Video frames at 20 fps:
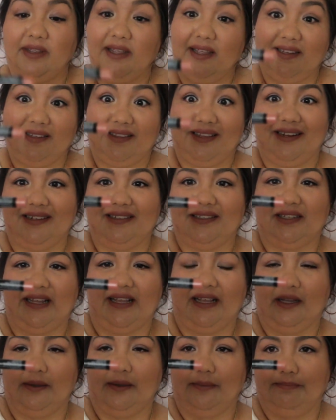that it's
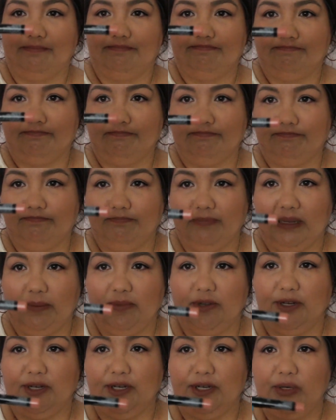like a,
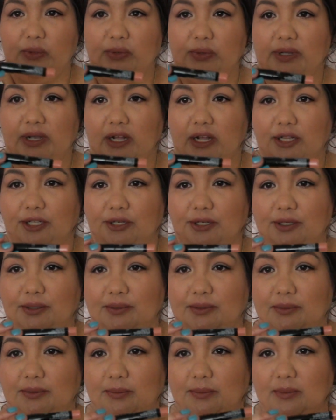maybe a nude
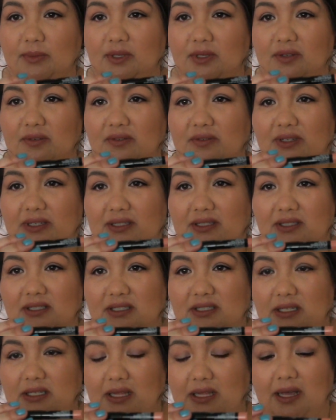color. You can
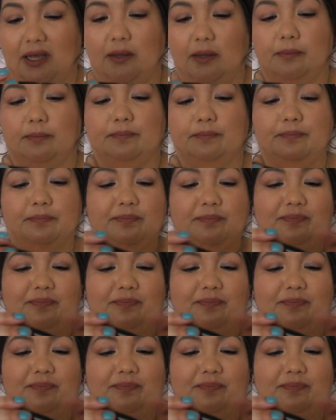see that.